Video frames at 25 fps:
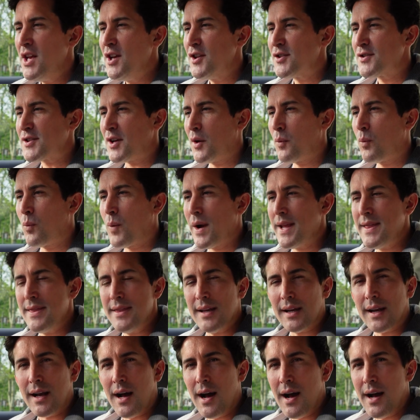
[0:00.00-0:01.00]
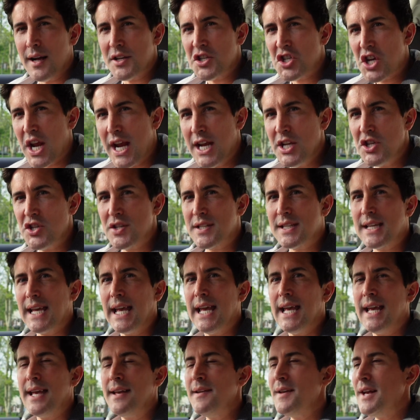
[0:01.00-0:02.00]
So when the car changes
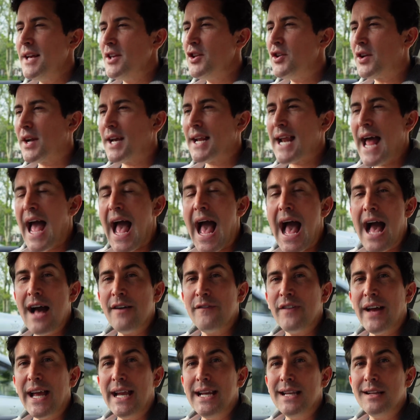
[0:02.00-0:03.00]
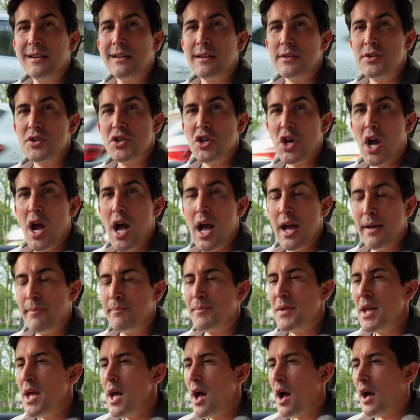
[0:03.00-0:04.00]
gear, you're going to have a little chime.
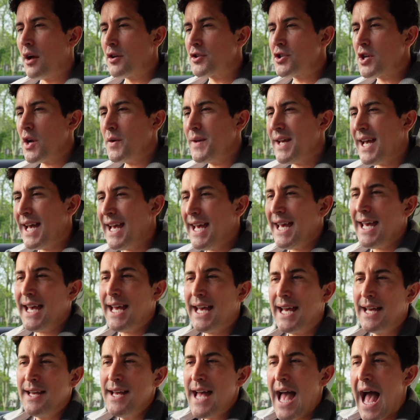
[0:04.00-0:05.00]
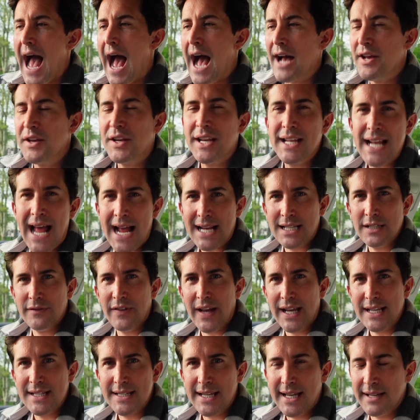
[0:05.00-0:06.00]
I'll show you here how you can
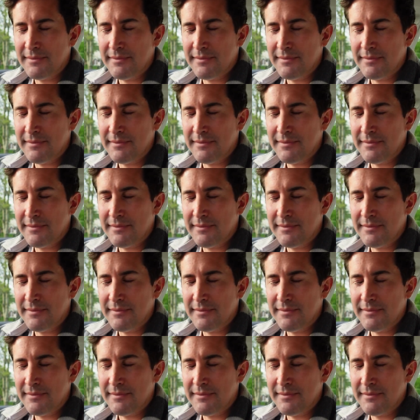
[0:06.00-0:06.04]
activate it.